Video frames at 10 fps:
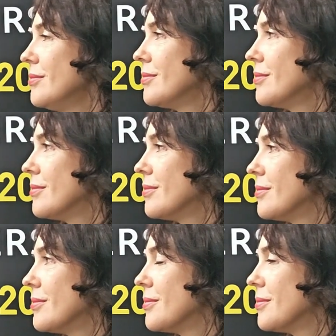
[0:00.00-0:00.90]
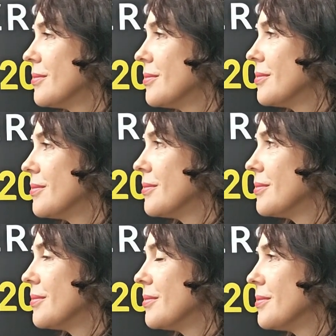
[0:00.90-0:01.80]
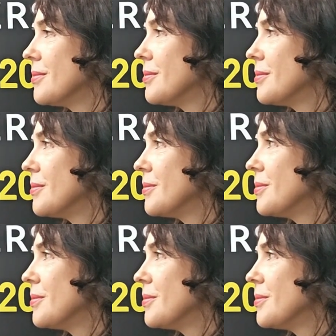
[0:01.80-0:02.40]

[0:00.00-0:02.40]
(not speaking)